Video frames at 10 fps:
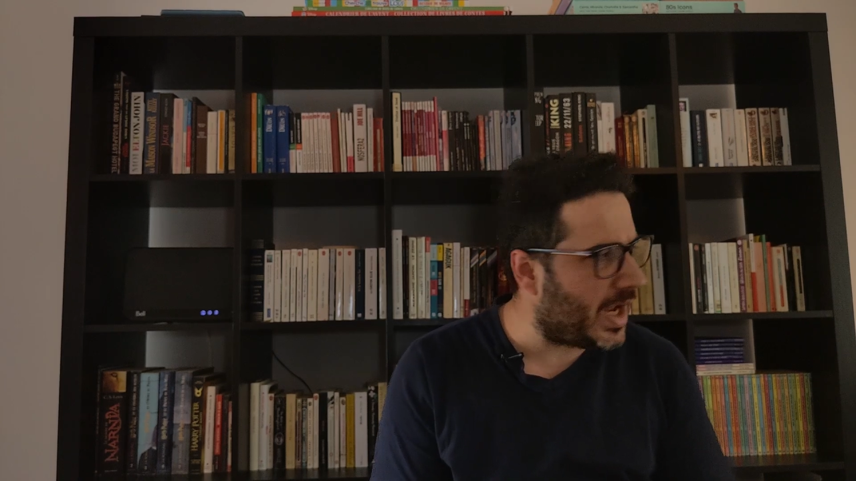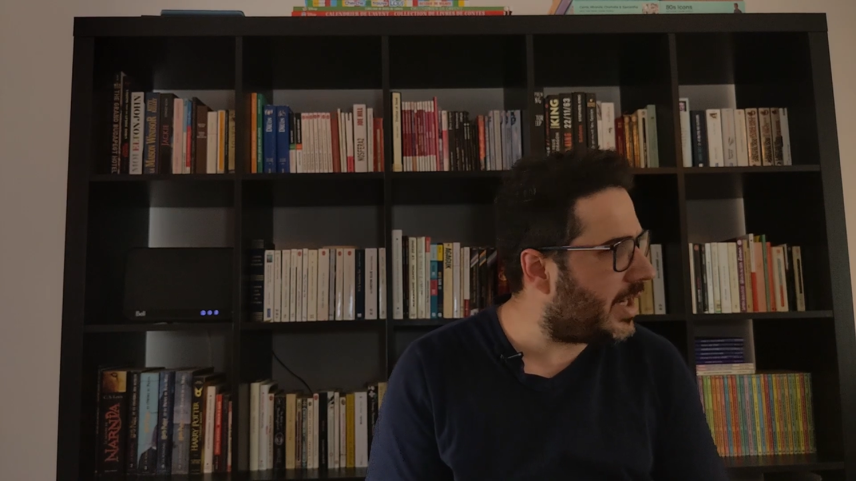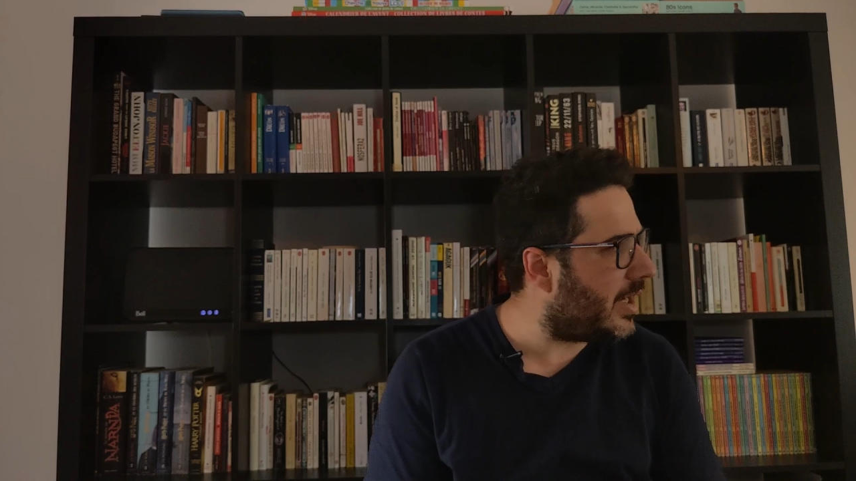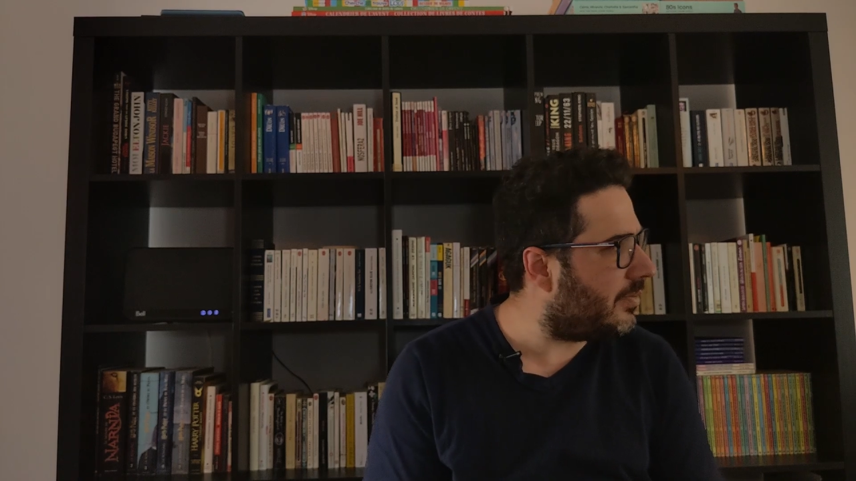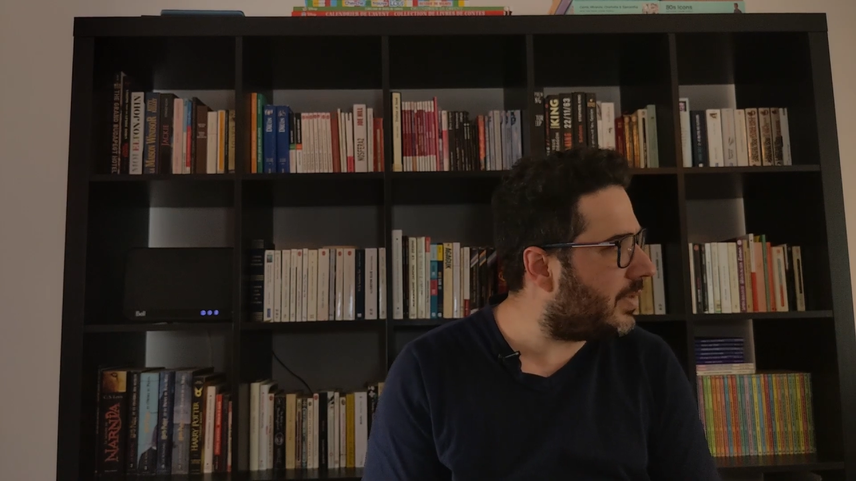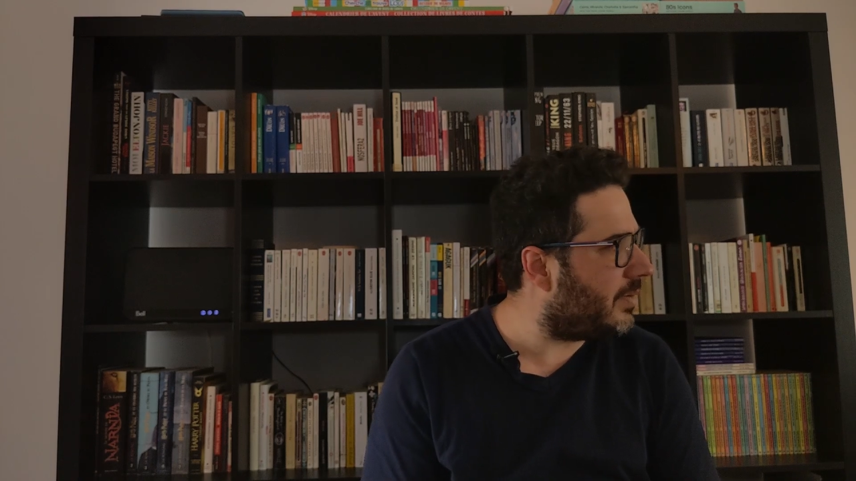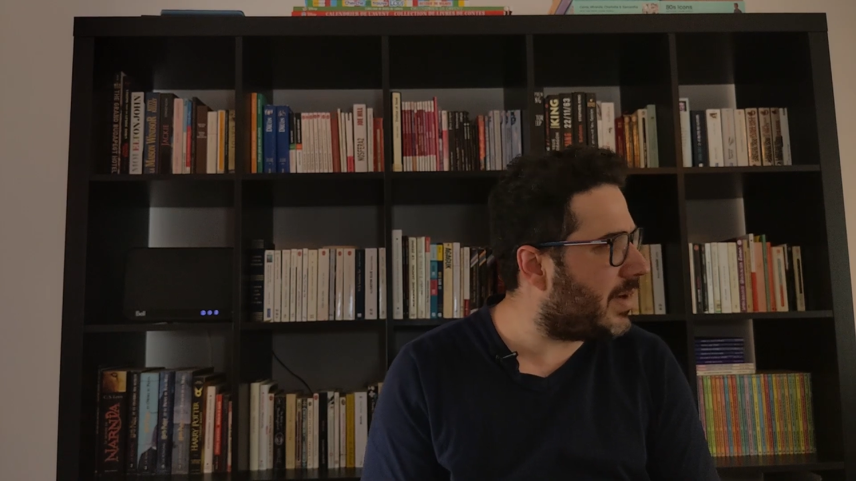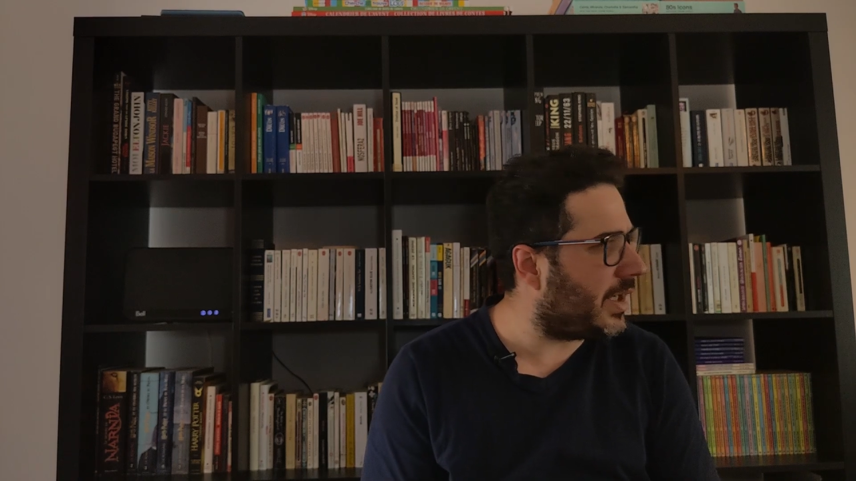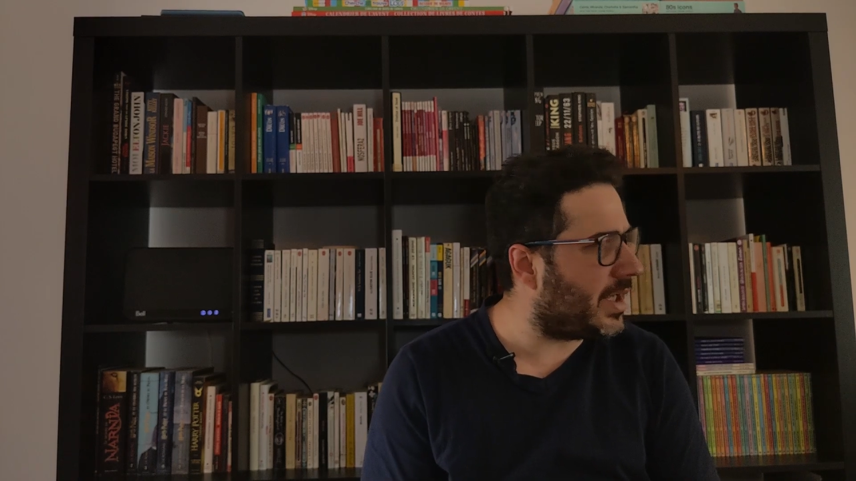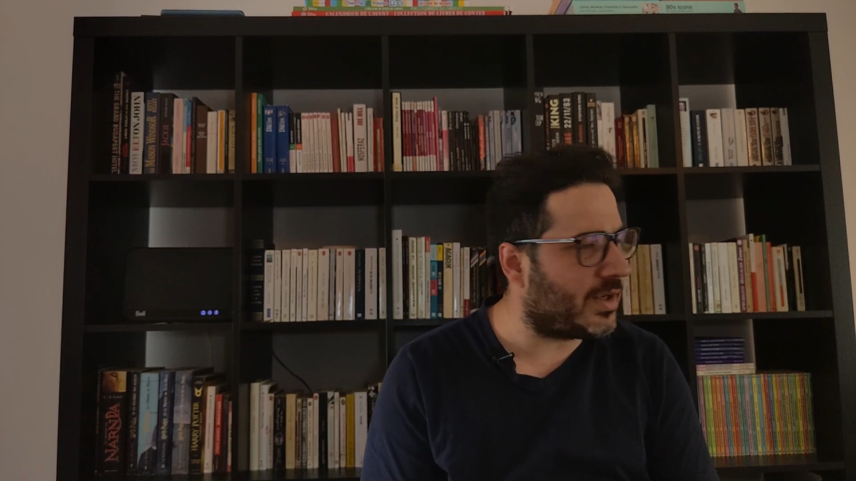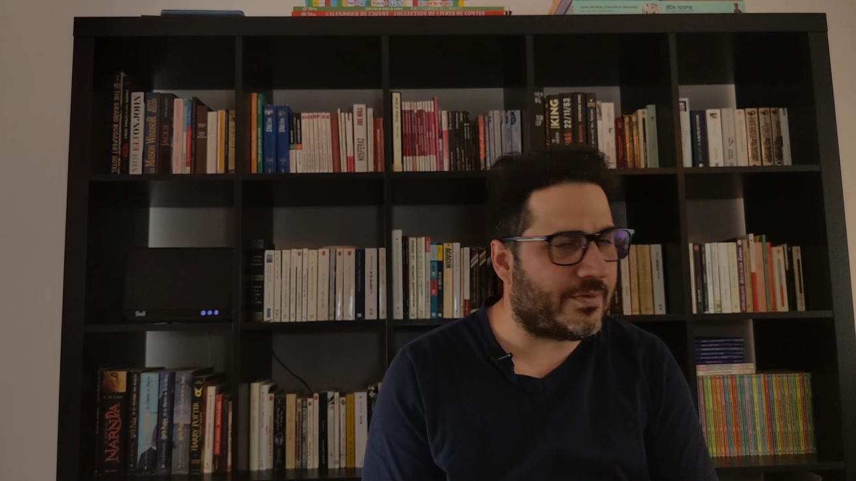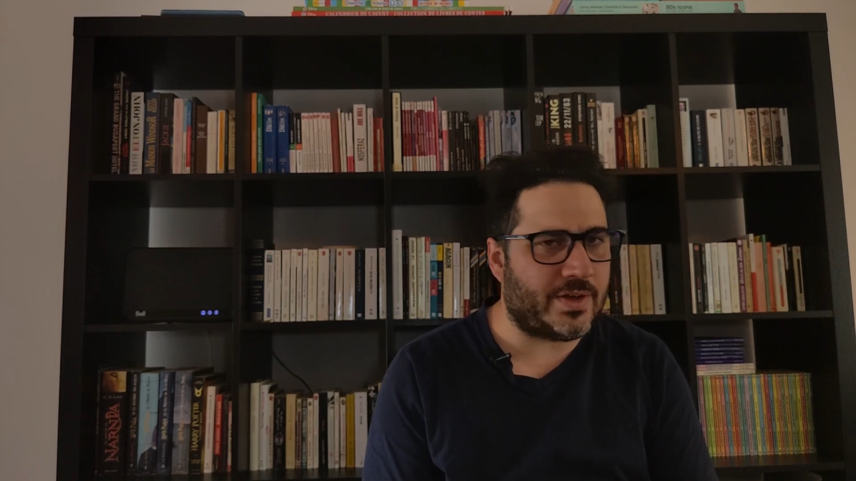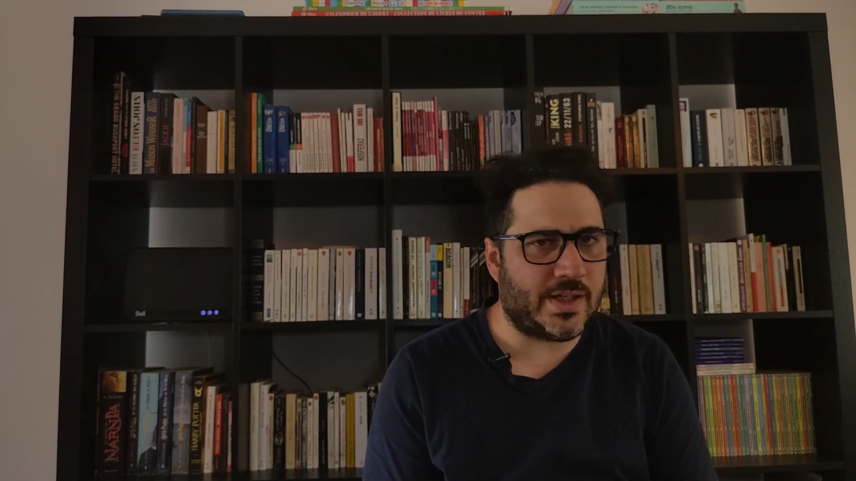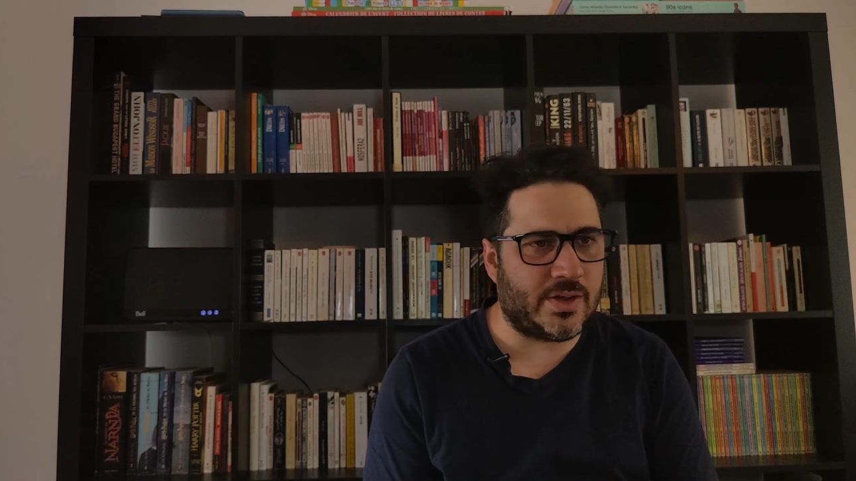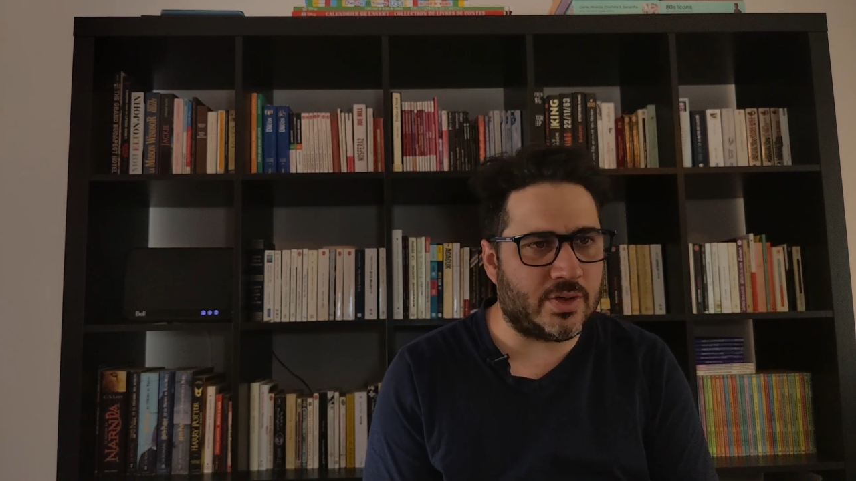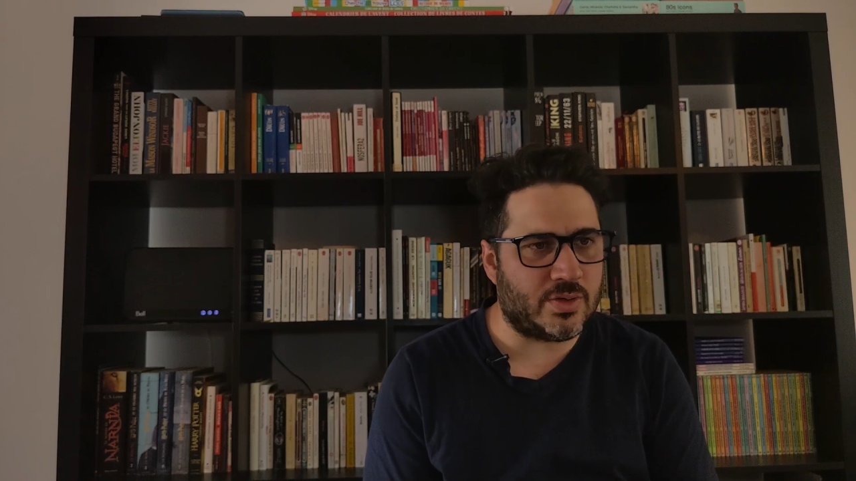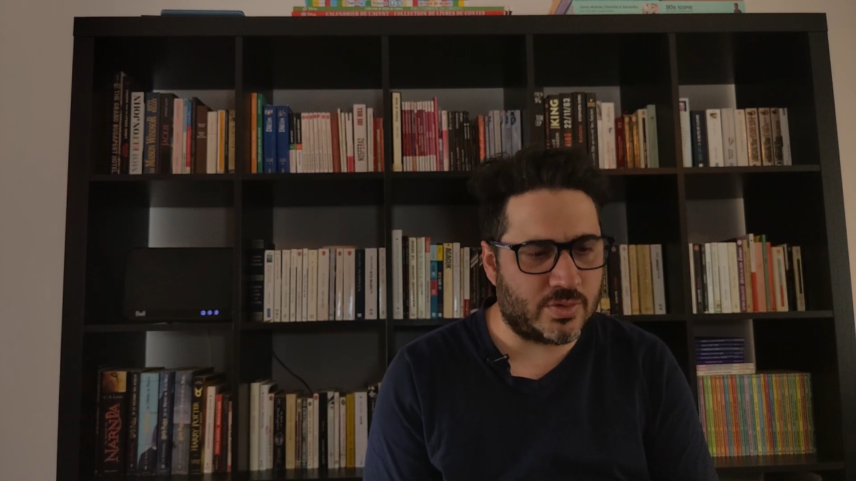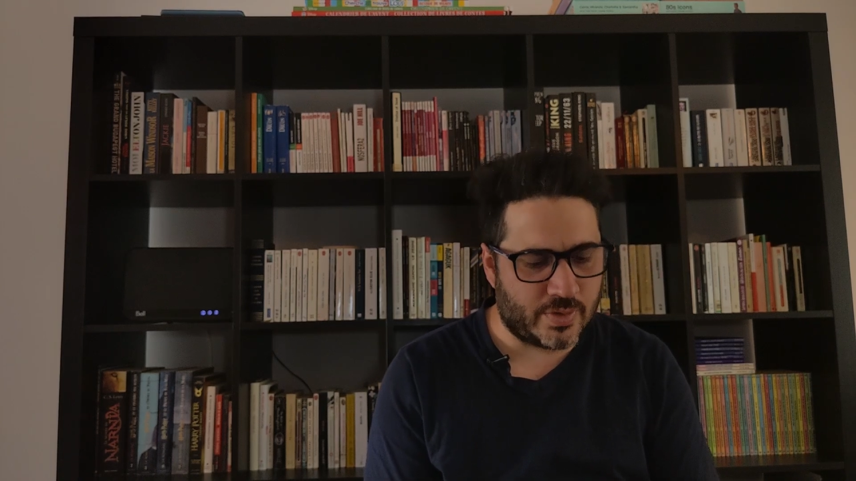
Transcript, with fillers: and I'll be making a video